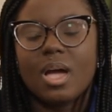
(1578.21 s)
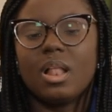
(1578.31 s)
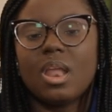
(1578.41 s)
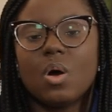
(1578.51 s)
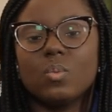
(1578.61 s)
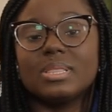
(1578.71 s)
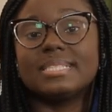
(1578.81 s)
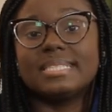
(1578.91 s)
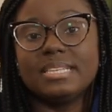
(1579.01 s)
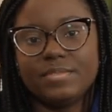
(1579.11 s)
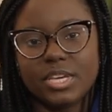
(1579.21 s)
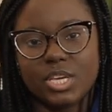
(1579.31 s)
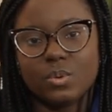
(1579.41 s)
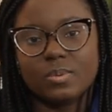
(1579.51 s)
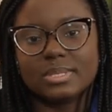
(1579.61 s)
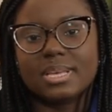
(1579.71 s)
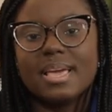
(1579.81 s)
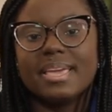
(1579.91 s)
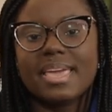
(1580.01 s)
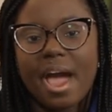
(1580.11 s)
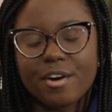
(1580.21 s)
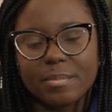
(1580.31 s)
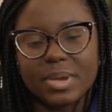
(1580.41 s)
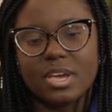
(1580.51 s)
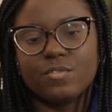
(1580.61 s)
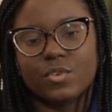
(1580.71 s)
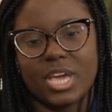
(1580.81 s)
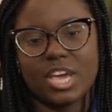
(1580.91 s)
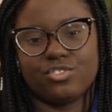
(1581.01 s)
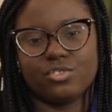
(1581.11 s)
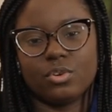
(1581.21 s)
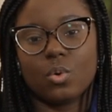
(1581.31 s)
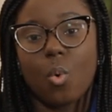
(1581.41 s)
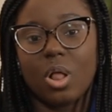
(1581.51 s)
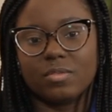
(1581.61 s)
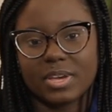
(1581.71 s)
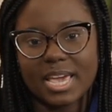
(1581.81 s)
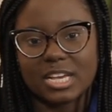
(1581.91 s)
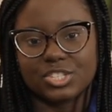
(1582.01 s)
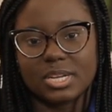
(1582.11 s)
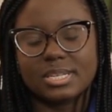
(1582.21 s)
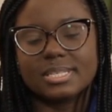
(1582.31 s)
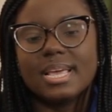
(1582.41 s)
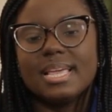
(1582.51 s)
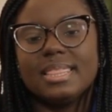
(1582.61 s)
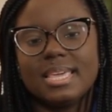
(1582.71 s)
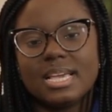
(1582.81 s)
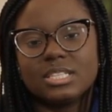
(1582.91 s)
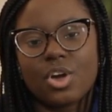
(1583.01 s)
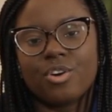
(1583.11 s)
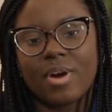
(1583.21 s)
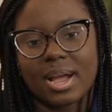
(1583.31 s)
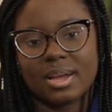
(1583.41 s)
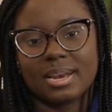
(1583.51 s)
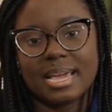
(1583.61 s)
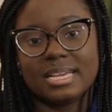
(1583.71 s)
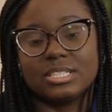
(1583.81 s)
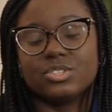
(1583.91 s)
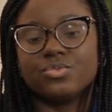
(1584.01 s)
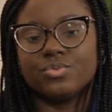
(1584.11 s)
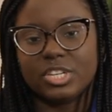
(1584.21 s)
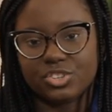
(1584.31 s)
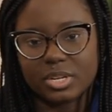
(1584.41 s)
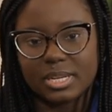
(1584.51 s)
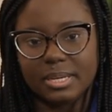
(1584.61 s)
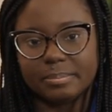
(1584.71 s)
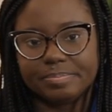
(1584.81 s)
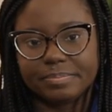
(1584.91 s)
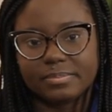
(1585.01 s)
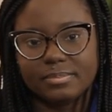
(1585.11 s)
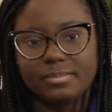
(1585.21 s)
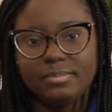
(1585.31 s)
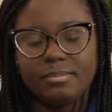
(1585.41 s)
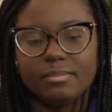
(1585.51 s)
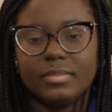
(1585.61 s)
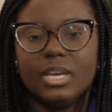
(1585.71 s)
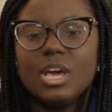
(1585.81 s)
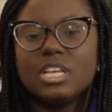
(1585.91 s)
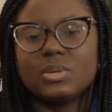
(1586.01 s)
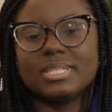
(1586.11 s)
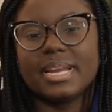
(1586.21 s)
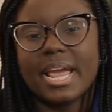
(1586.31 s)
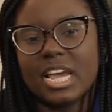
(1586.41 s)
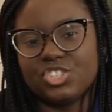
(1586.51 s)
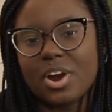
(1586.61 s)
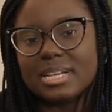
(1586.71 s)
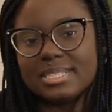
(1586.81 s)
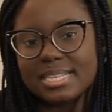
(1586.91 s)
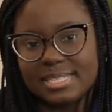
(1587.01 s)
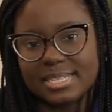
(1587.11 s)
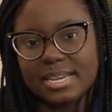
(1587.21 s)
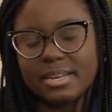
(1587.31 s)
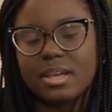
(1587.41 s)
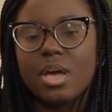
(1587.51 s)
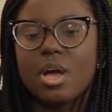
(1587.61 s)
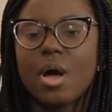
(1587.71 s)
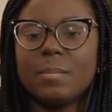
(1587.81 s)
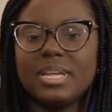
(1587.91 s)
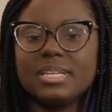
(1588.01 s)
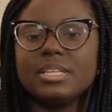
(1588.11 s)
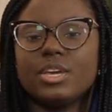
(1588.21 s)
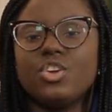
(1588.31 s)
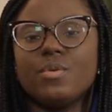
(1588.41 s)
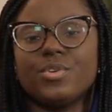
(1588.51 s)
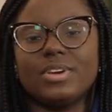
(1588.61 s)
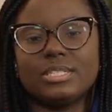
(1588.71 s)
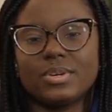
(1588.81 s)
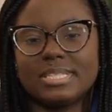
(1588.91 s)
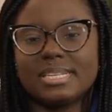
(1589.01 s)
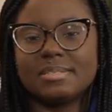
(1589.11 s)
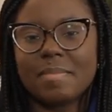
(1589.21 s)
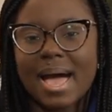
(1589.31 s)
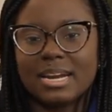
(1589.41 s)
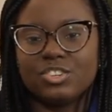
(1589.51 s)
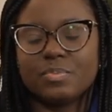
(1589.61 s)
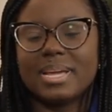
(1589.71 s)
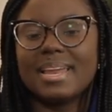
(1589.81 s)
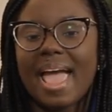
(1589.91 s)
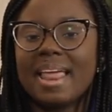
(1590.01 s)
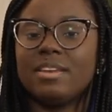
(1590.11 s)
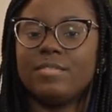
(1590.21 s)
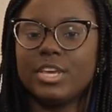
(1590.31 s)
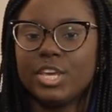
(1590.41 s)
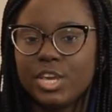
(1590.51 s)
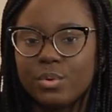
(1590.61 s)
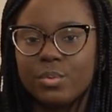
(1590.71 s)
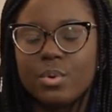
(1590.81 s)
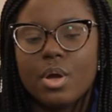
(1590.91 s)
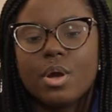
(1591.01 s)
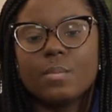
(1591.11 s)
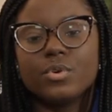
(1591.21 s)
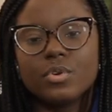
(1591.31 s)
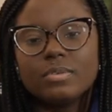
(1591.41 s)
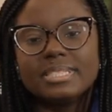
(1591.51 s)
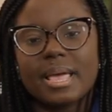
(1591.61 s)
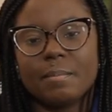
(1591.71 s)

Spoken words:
along with CVQs, Caribbean Vocational Qualifications. These are recognized regionally. So as an HR assistant, completing the Human Resources Management NVQ proves to